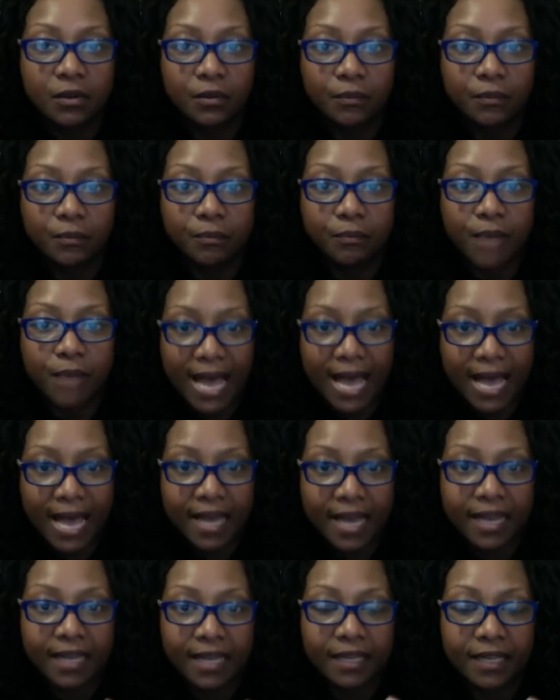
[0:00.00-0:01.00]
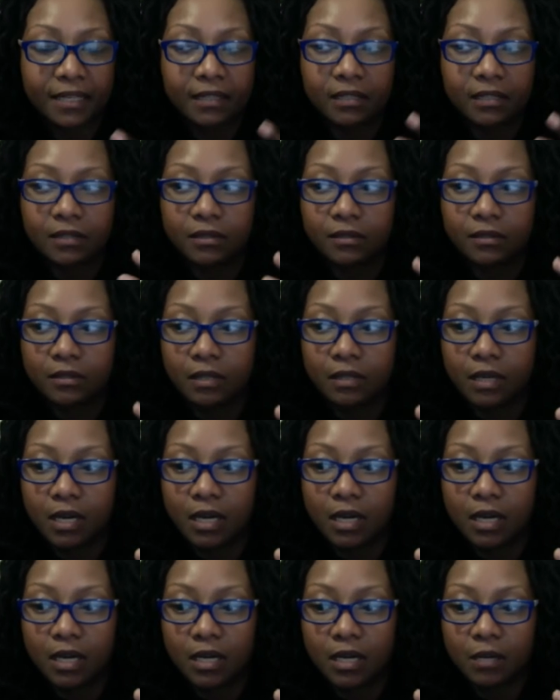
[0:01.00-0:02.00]
by
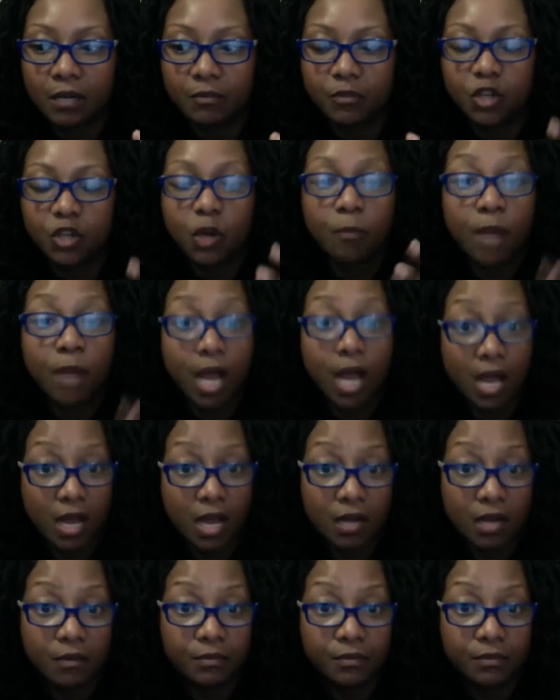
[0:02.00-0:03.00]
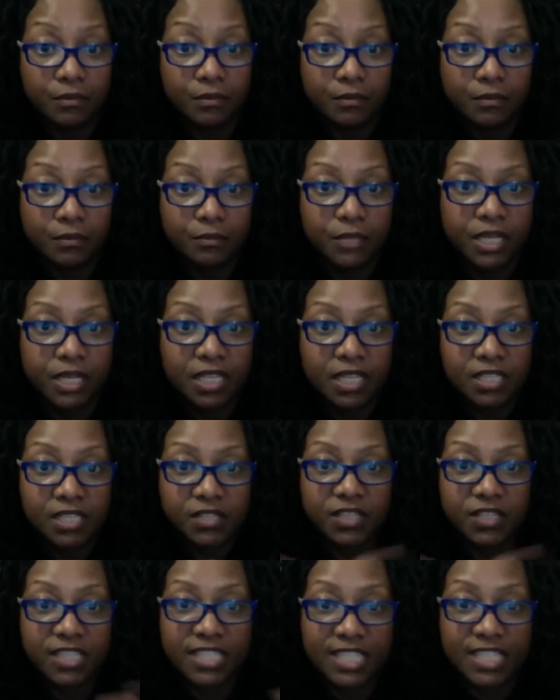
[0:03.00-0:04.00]
your mom because
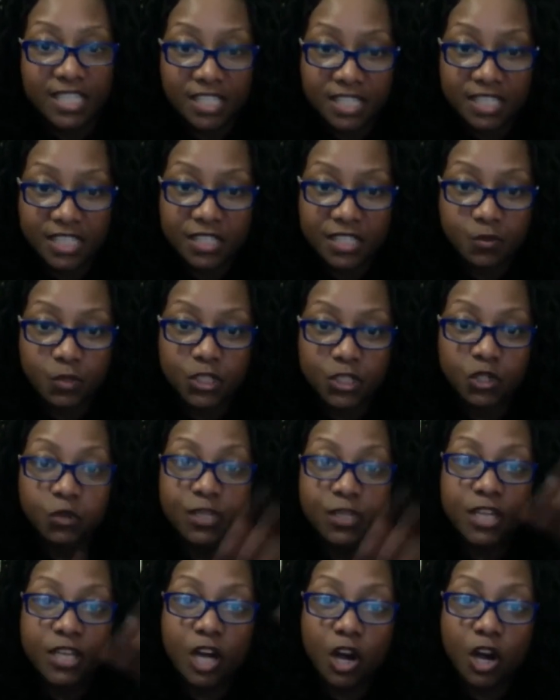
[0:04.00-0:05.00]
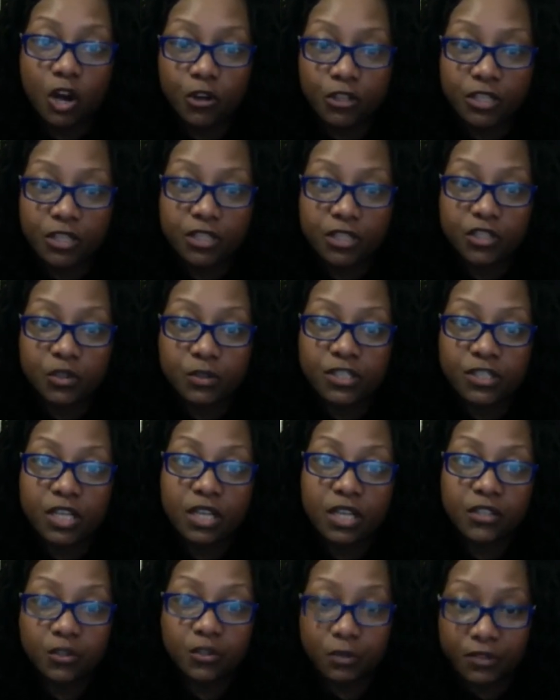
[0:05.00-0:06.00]
of the distance? Were you in the older, you
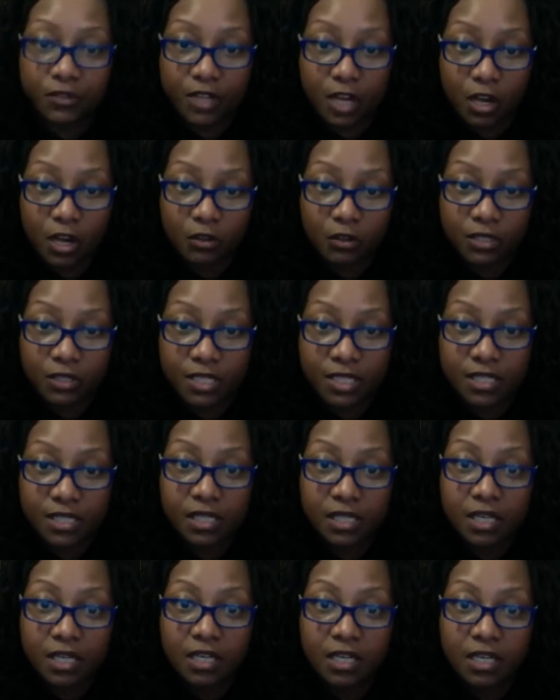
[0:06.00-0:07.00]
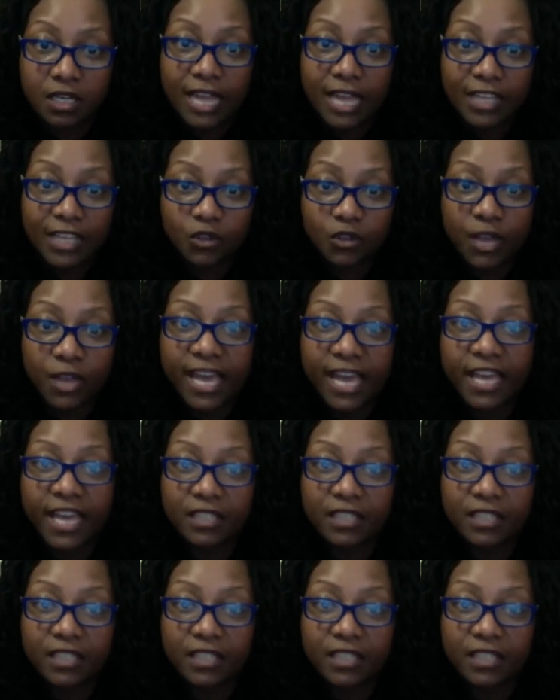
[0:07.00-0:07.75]
were the oldest? Like you had,